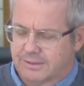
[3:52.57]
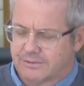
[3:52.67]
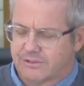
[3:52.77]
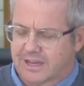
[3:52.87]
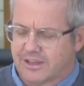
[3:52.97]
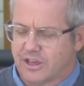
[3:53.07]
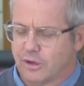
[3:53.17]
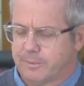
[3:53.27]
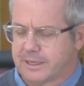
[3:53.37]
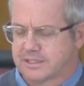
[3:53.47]
Father,
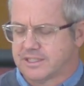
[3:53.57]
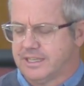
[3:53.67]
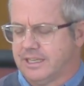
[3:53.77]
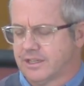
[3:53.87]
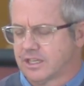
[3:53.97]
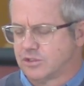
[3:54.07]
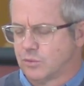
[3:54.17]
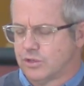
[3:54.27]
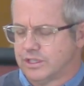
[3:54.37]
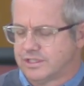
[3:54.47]
help us to hear those
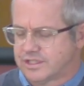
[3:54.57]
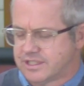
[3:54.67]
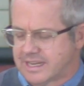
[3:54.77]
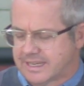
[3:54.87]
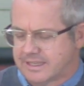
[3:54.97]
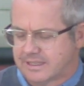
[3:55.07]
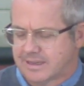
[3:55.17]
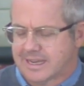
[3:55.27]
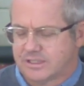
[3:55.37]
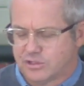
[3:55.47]
words today
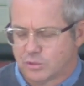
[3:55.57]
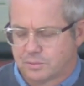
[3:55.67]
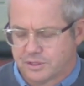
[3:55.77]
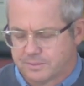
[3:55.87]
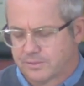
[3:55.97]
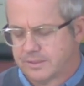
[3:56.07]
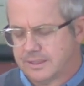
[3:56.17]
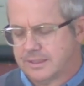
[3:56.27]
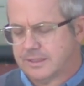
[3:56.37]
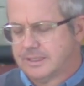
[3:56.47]
as your people.
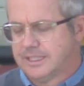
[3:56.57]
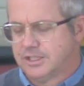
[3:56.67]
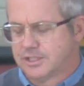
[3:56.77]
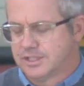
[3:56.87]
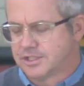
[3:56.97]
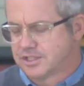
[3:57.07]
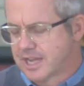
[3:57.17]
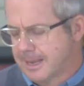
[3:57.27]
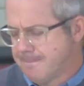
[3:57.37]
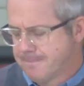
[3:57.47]
In Jesus'
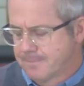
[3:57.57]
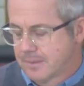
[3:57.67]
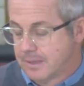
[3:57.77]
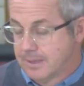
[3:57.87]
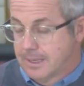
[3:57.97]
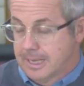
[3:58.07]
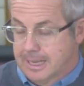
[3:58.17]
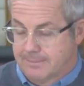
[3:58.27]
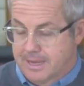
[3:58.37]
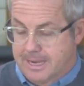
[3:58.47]
name.
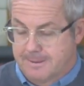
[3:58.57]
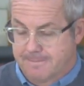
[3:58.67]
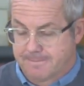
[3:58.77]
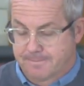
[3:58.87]
Amen.